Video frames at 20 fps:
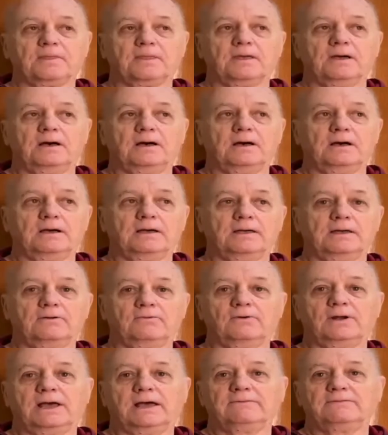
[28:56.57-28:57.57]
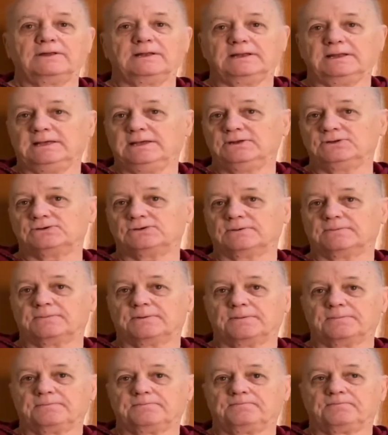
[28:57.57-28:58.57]
I arrived in Egypt
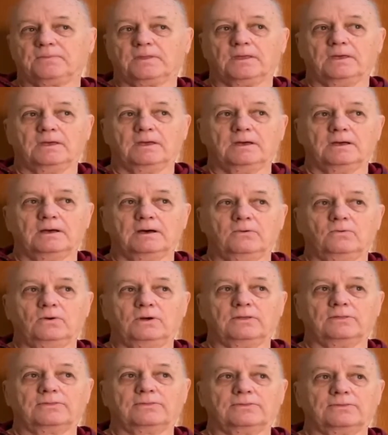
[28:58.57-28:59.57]
with